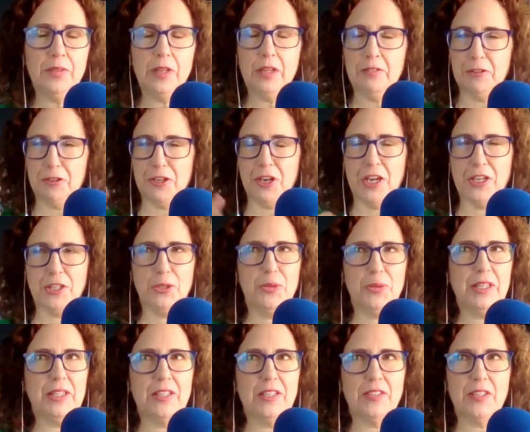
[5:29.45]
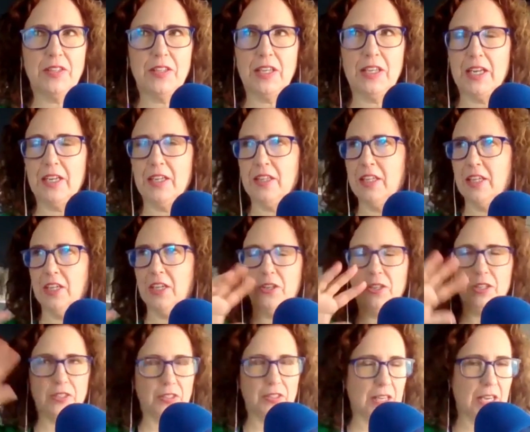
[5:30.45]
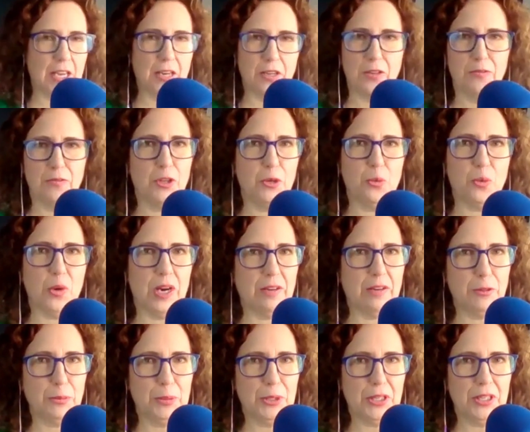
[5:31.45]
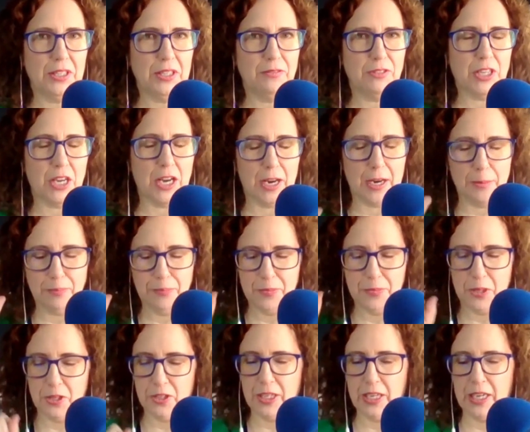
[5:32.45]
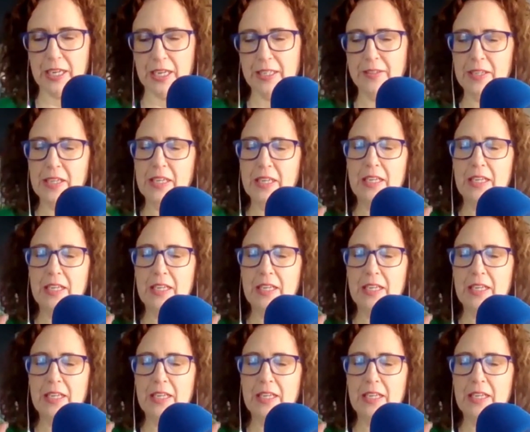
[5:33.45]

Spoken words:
If you're not doing this at the end of the year, it's the end of the whatever period of time. Okay.